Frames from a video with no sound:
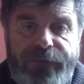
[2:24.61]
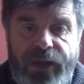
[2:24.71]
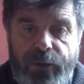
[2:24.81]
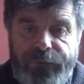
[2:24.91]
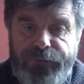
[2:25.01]

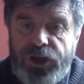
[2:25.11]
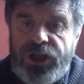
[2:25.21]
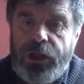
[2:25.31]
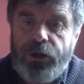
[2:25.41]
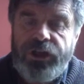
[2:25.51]
They
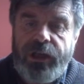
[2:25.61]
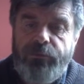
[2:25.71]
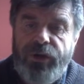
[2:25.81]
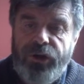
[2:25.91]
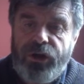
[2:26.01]
refuse to look at the
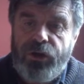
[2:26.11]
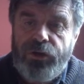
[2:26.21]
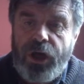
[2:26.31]
empirical